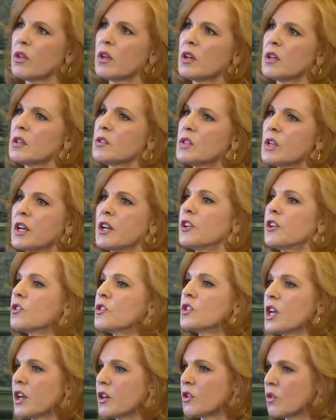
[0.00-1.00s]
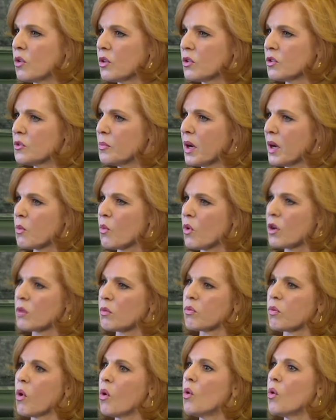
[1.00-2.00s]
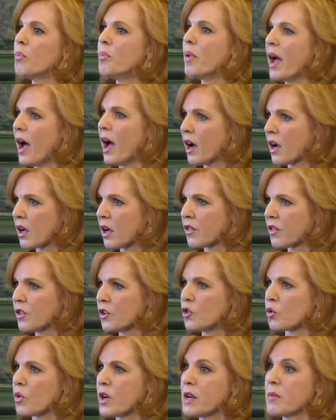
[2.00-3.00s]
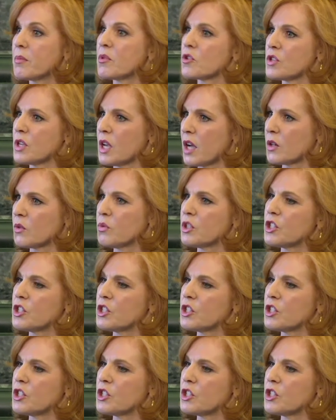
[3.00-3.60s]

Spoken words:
that Senator Ted Cruz might want to roll back the Dreamers Act,